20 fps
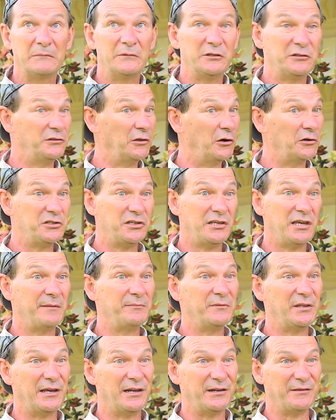There's no
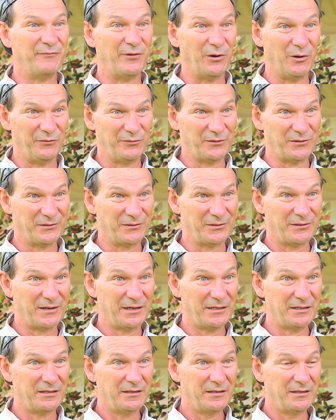GM there involved, all
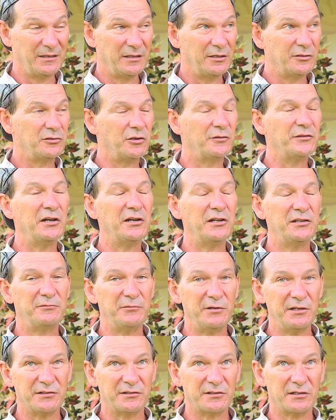right? So there
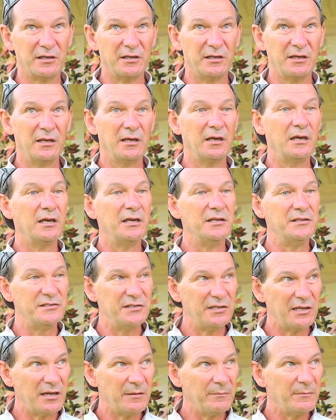is risk. In
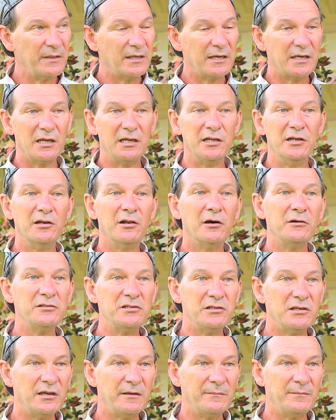GM, in
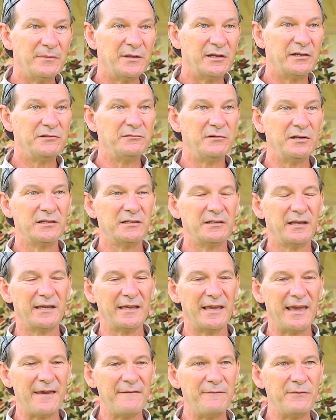non-GM, there is risk
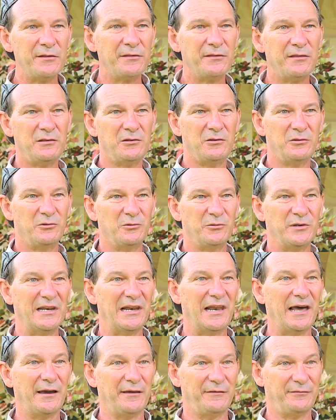in everything you do
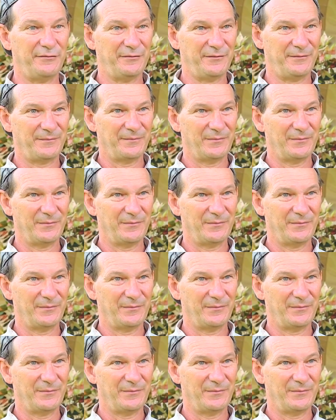in life.